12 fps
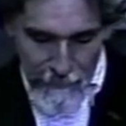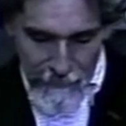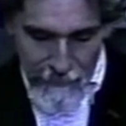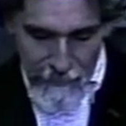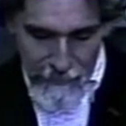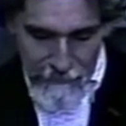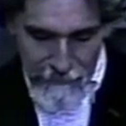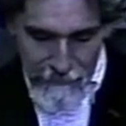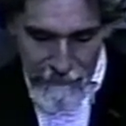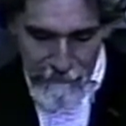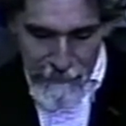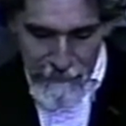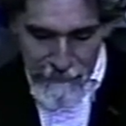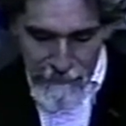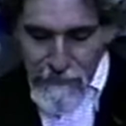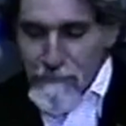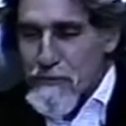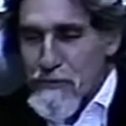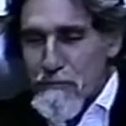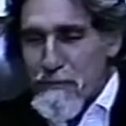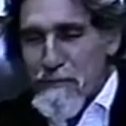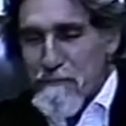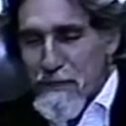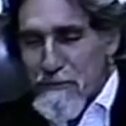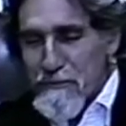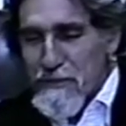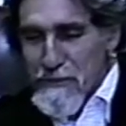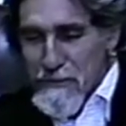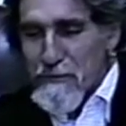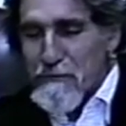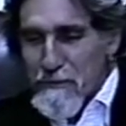guess it depends on just what you mean by traditional.